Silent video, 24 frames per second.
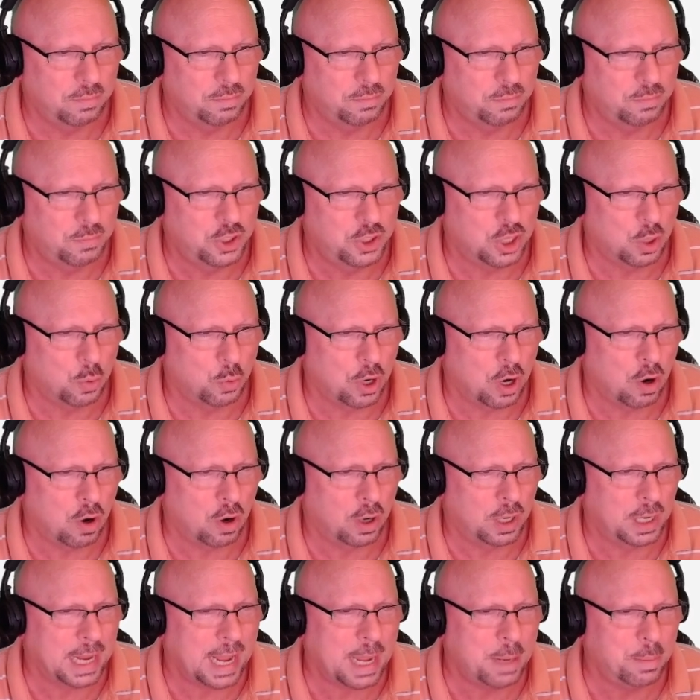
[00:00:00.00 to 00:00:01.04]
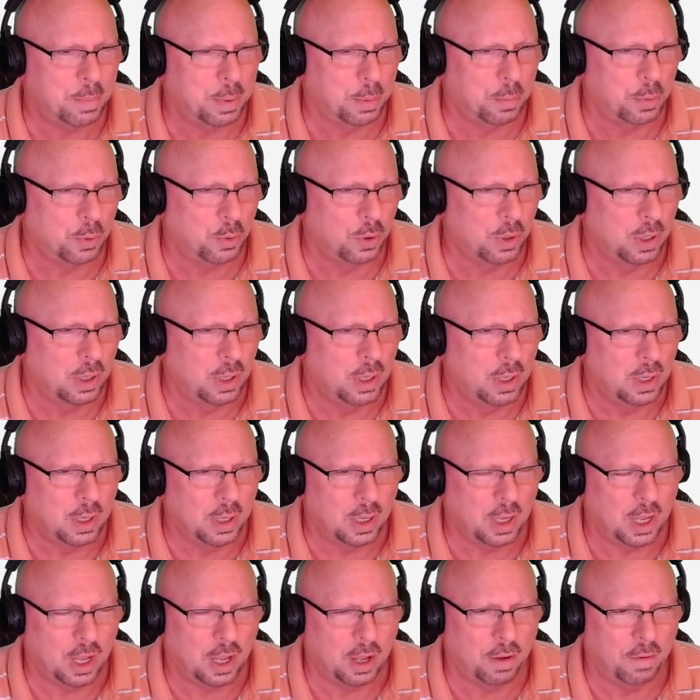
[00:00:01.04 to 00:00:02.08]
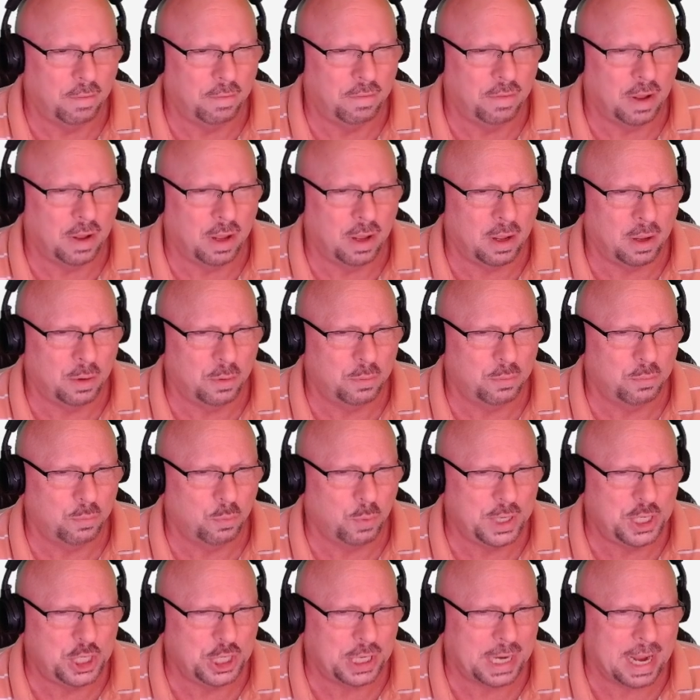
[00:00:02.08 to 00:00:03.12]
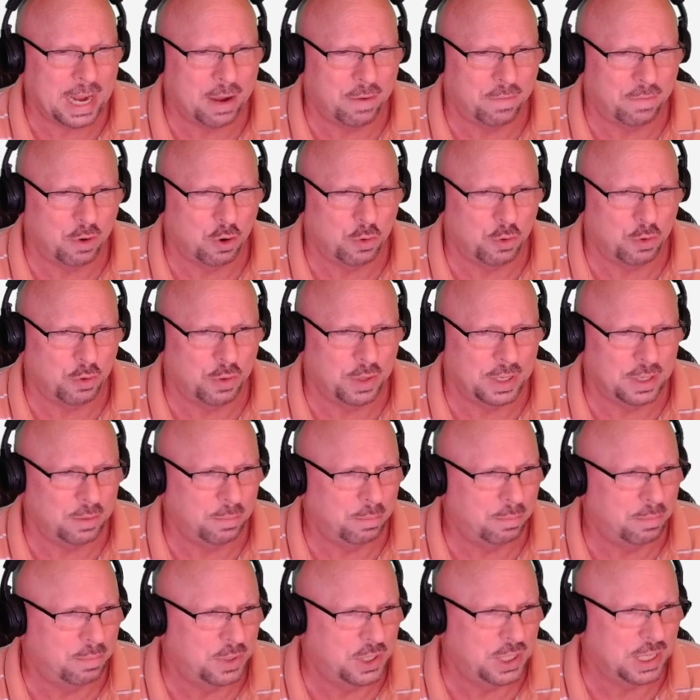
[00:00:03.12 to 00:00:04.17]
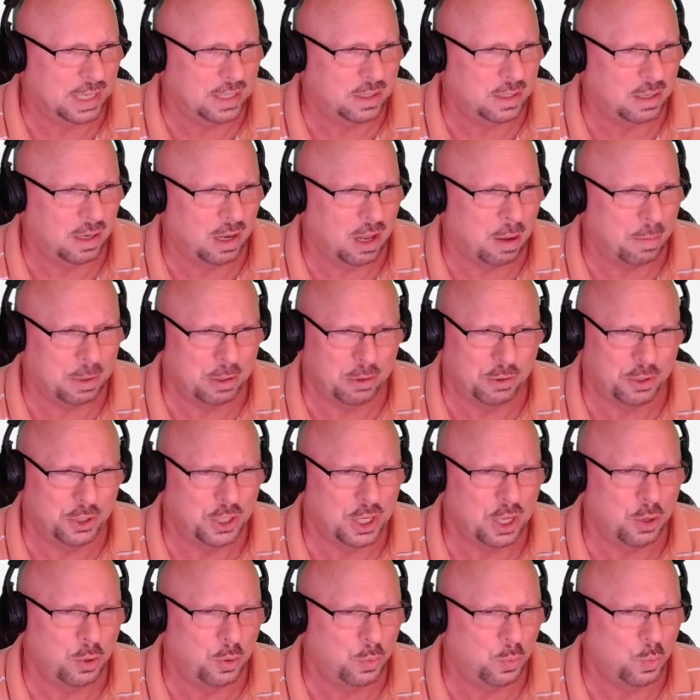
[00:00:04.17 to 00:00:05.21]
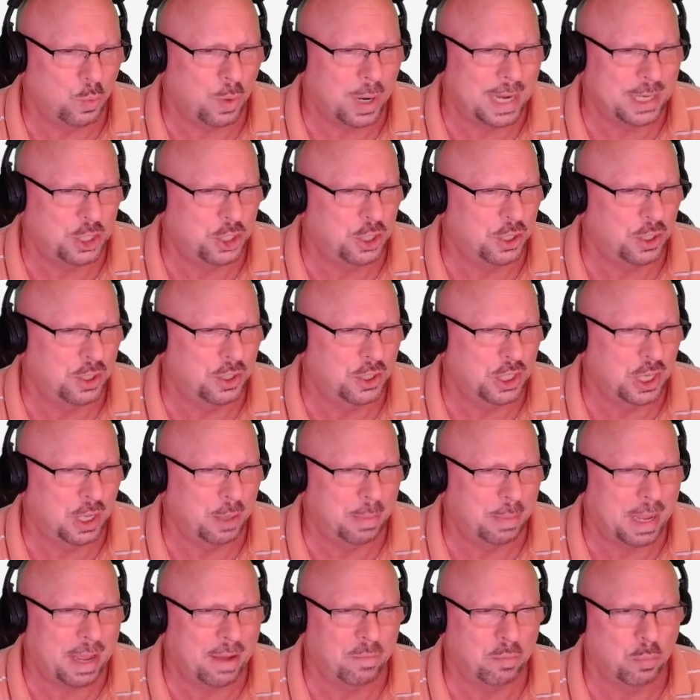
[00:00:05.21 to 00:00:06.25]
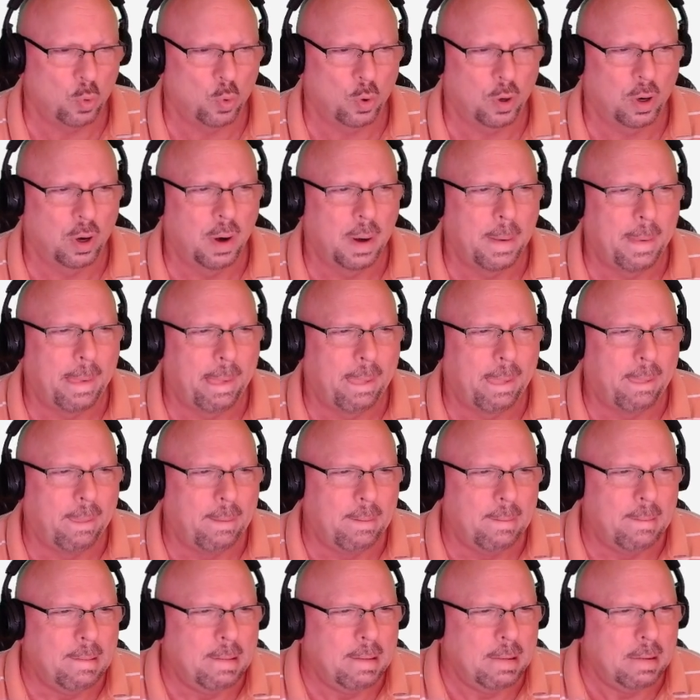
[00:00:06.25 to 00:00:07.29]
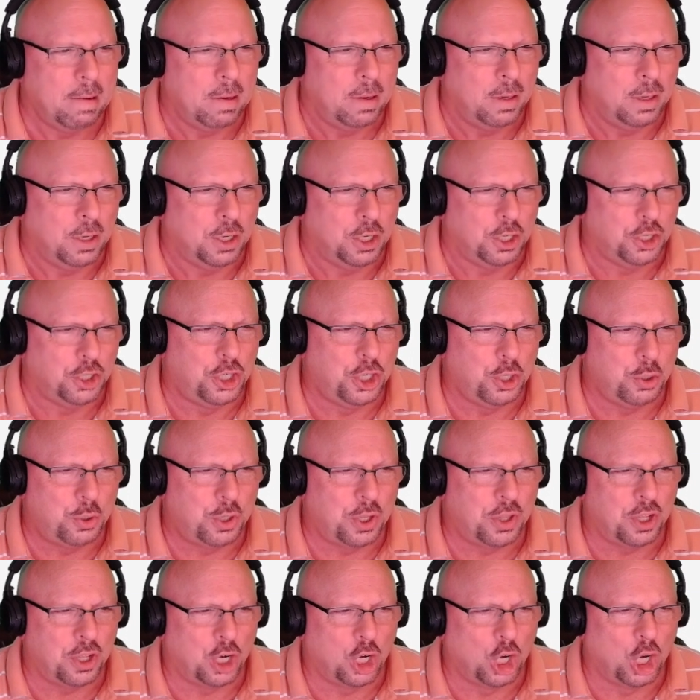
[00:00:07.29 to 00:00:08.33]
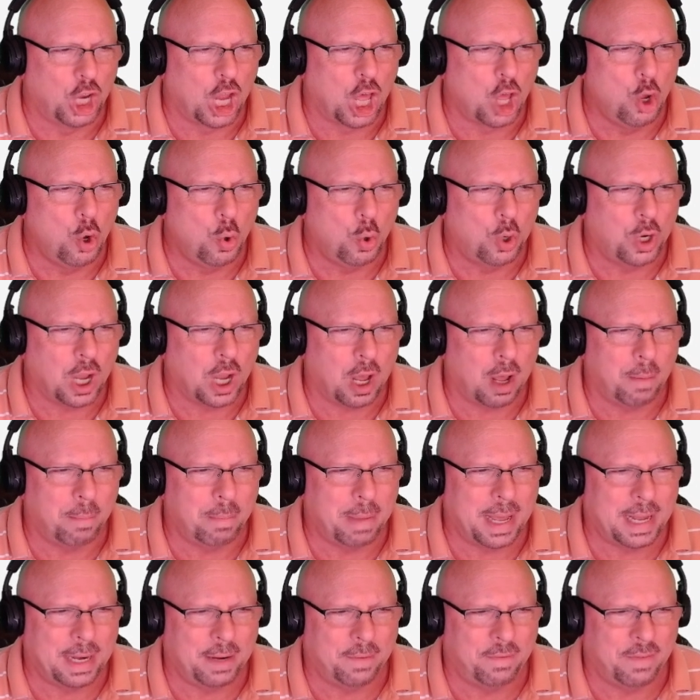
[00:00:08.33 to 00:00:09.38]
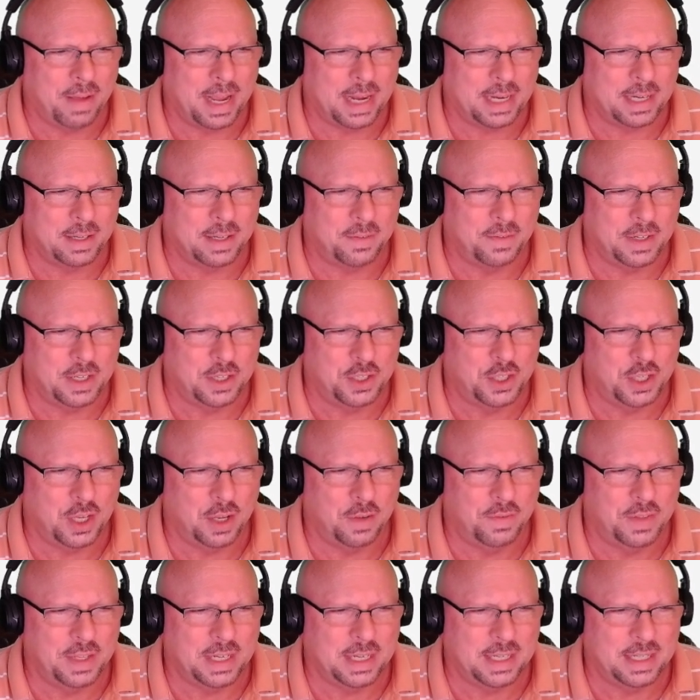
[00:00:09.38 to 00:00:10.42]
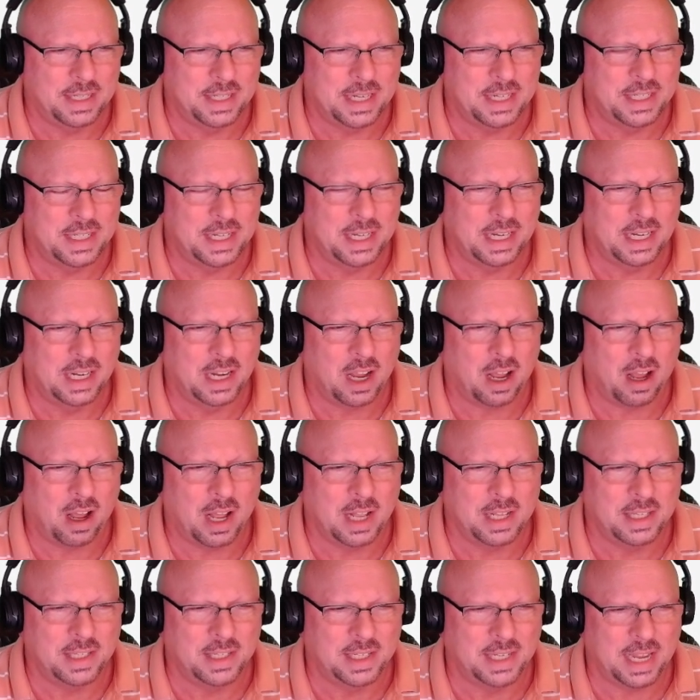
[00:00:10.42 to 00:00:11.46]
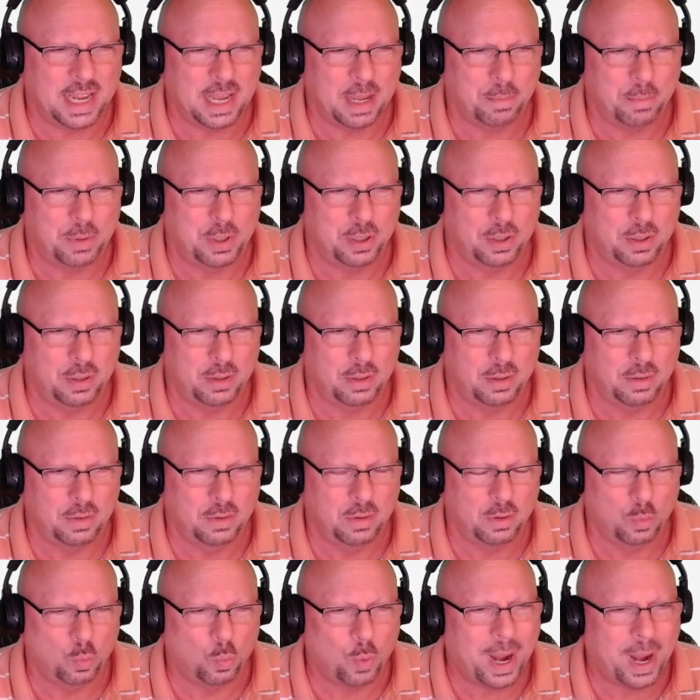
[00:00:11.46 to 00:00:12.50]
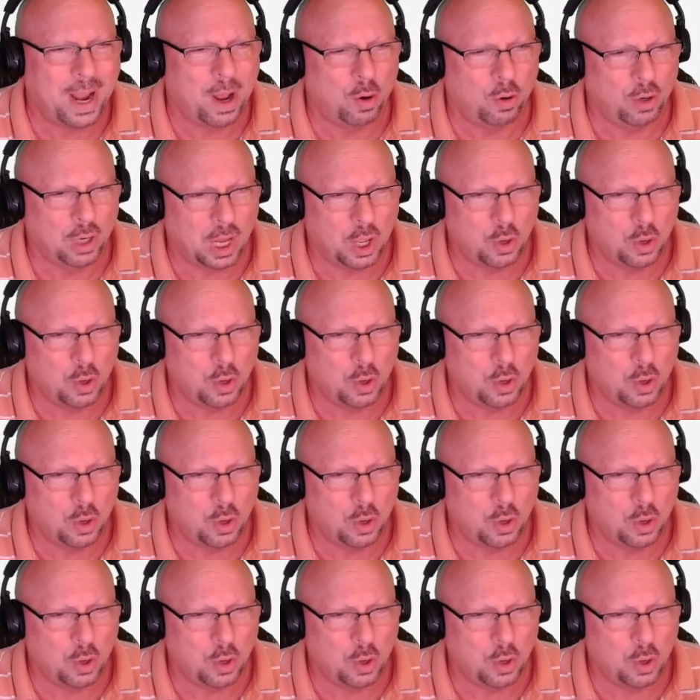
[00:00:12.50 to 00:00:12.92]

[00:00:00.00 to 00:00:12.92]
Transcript: sonar capable of reaching out further than 6 kilometers, so why should the sub have more? Due to the low combat effectiveness of the existing concept, Wow, low